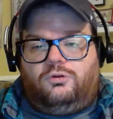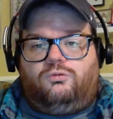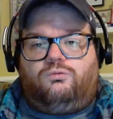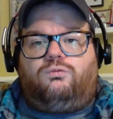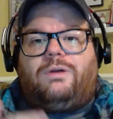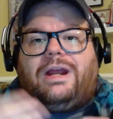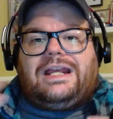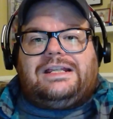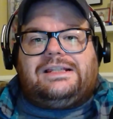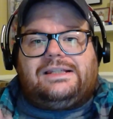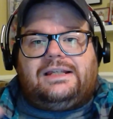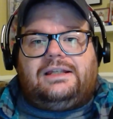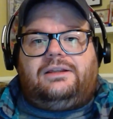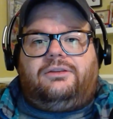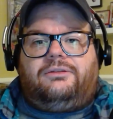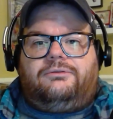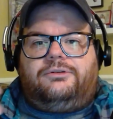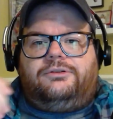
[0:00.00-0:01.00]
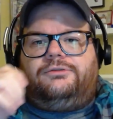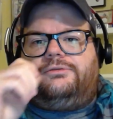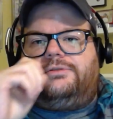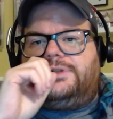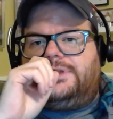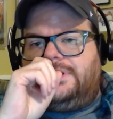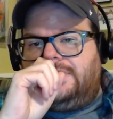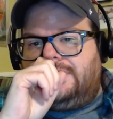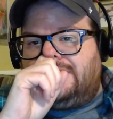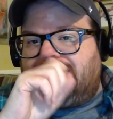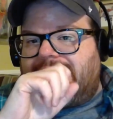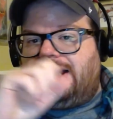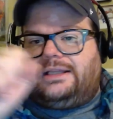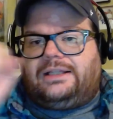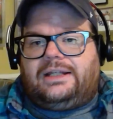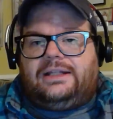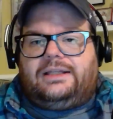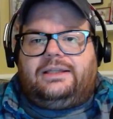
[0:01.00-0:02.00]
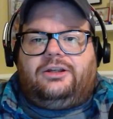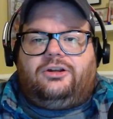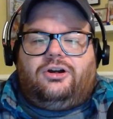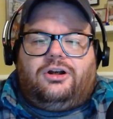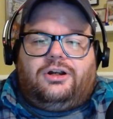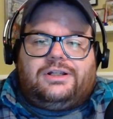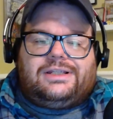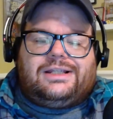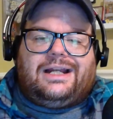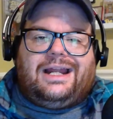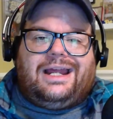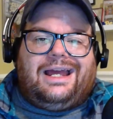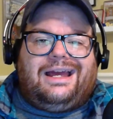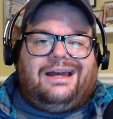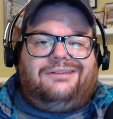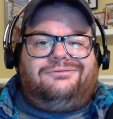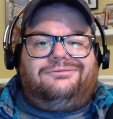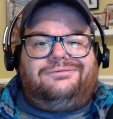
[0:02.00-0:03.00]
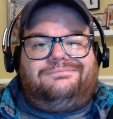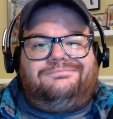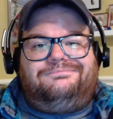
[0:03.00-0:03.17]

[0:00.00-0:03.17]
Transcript: raising through selling the cards that I have.